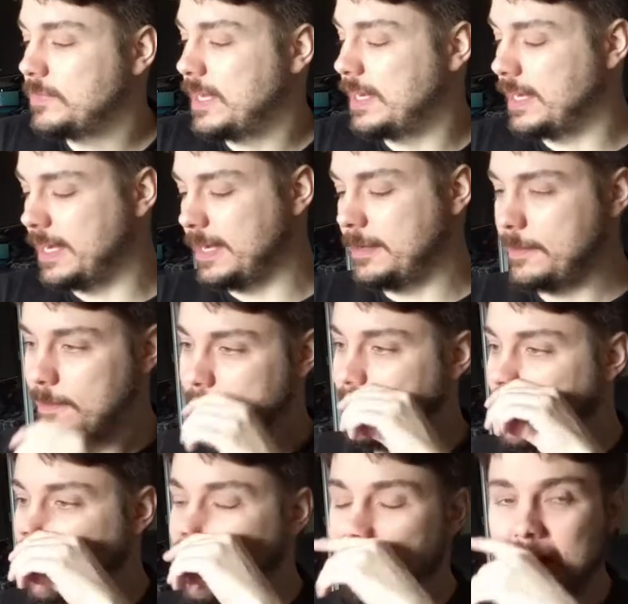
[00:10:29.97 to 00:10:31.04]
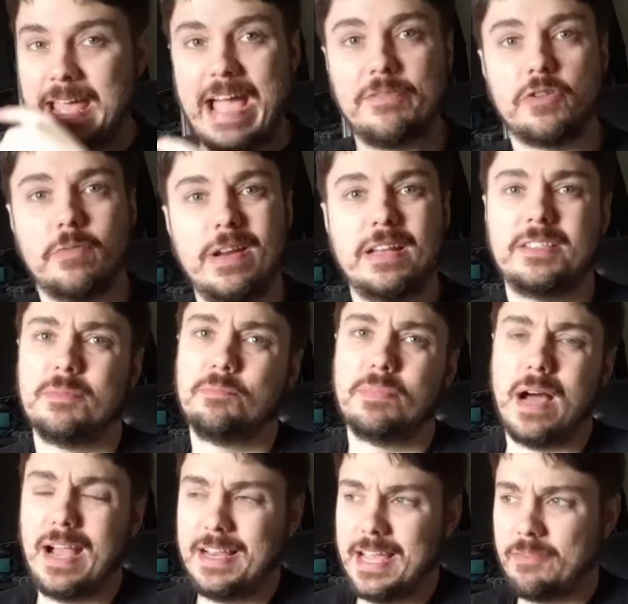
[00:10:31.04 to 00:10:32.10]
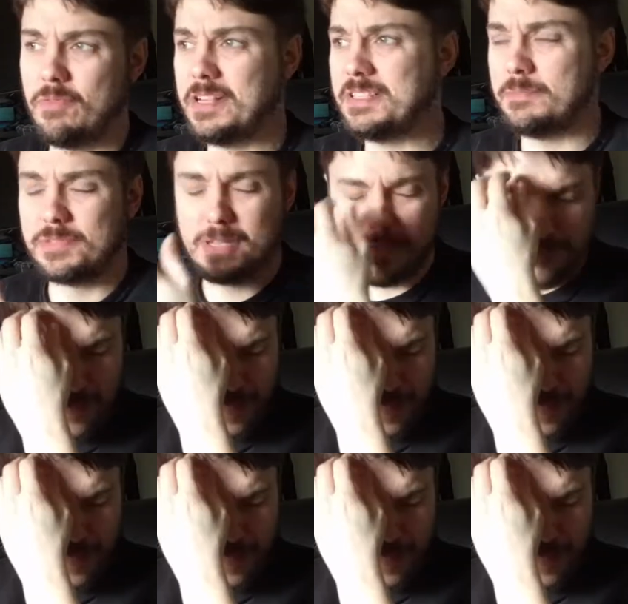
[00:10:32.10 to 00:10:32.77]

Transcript: After reading I had read some stuff